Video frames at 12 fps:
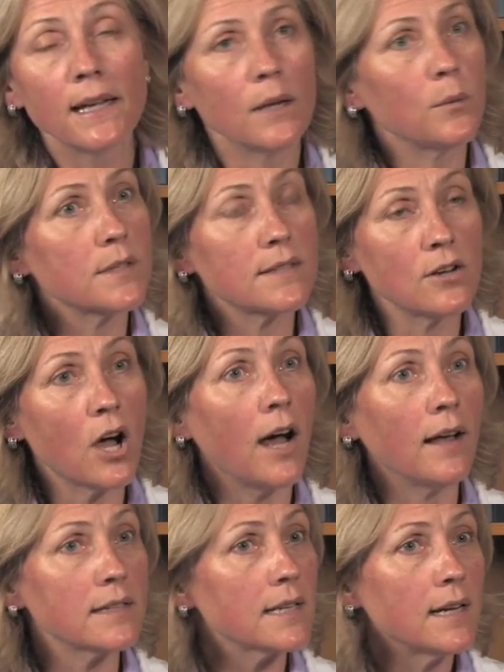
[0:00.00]
It was
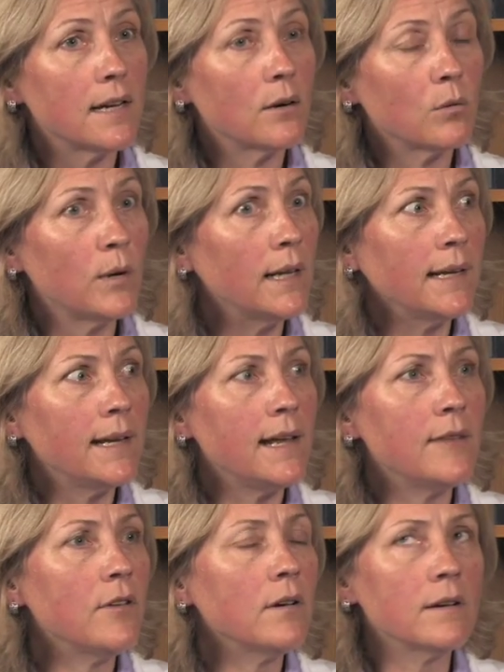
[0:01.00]
not really
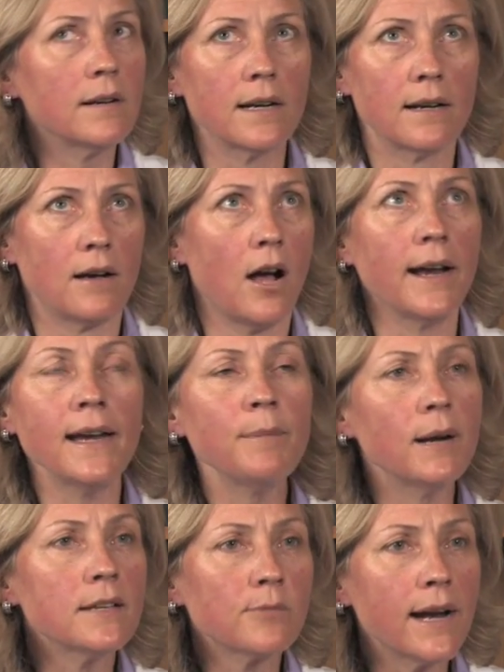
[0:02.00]
even on
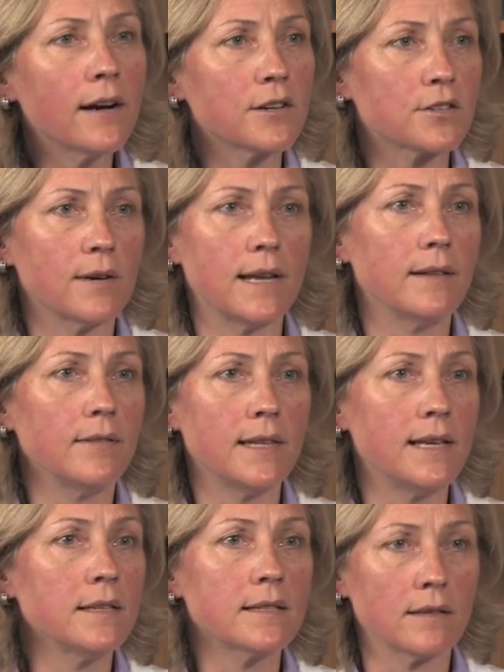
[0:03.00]
anybody's radar screen that
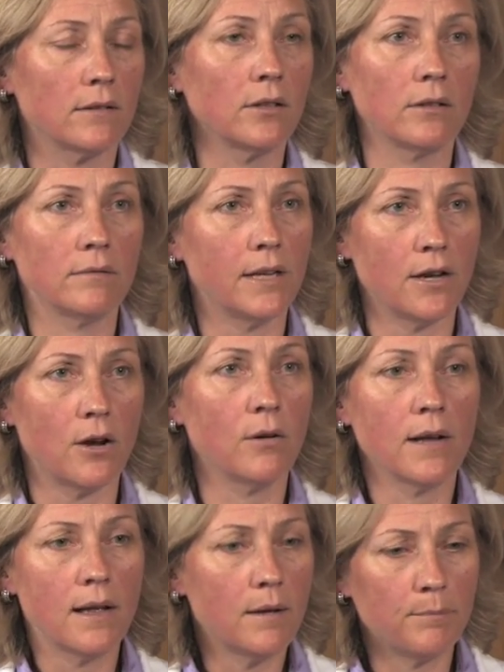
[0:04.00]
these, you know,
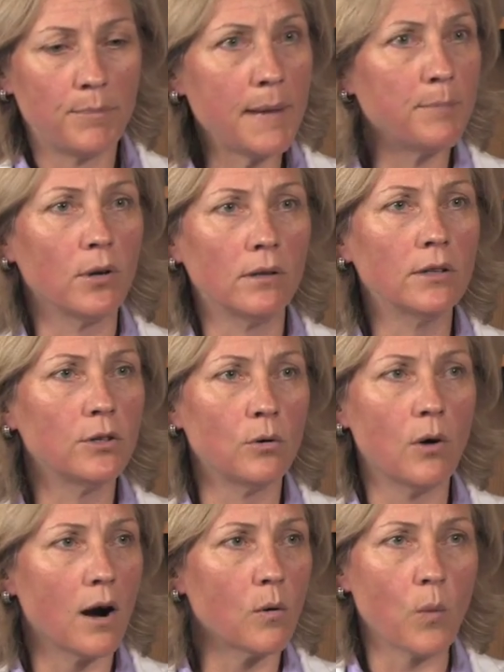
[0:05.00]
people
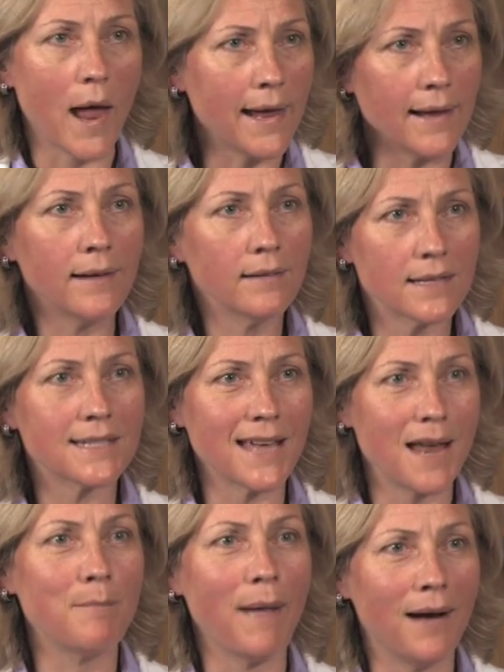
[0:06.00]
who are weighing the
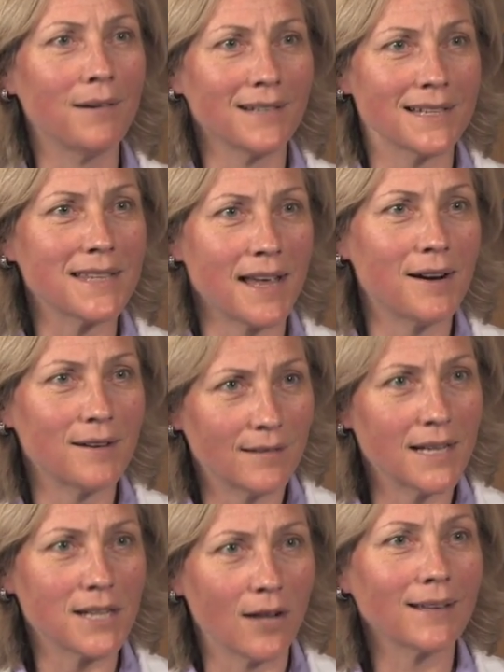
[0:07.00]
same amount as their
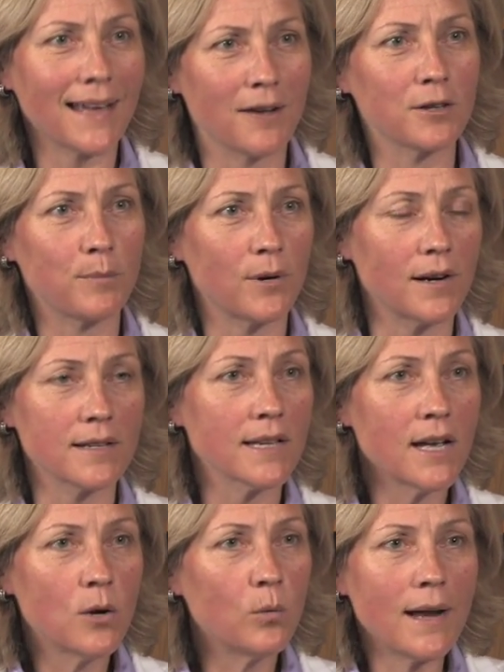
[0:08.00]
adult counterparts
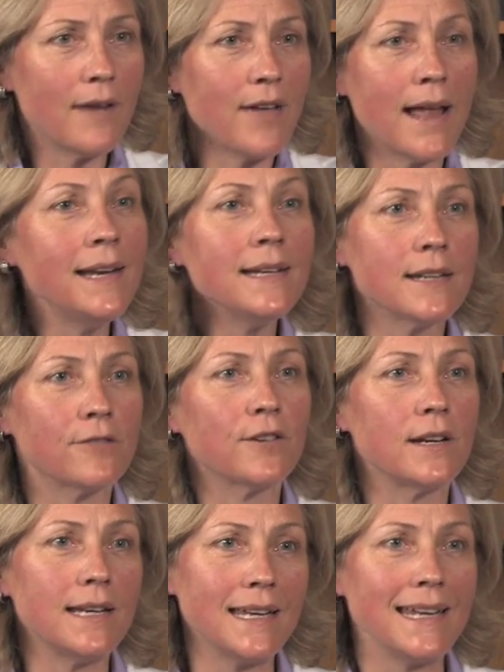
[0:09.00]
would have any
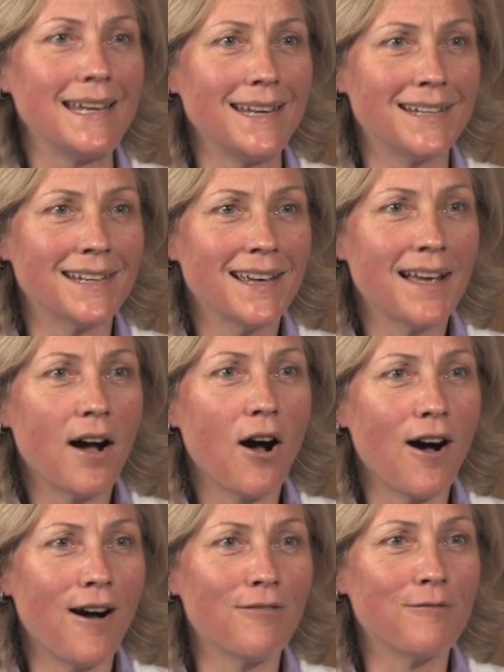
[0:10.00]
different need
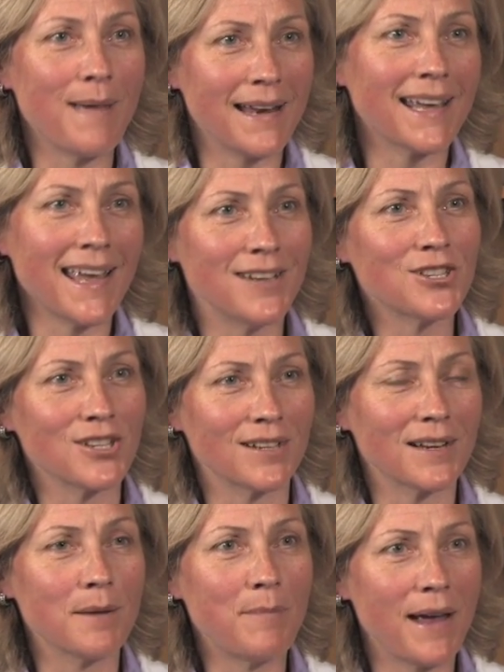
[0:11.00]
of
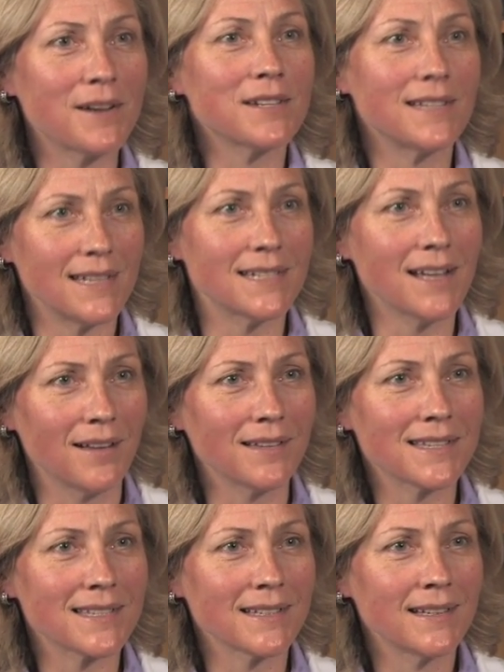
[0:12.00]
medication compared to the
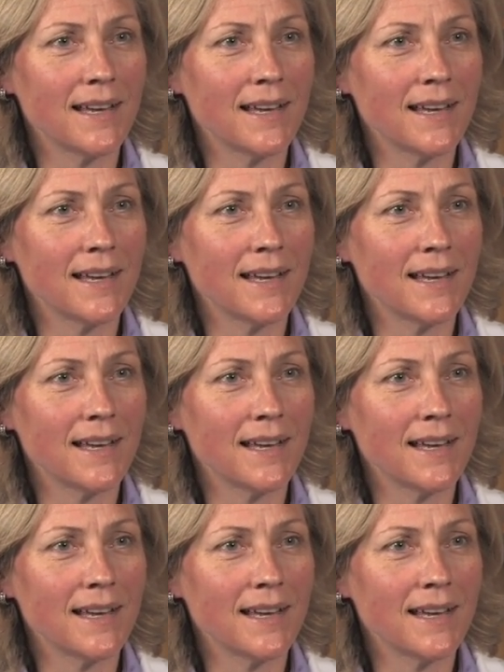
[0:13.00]
adults.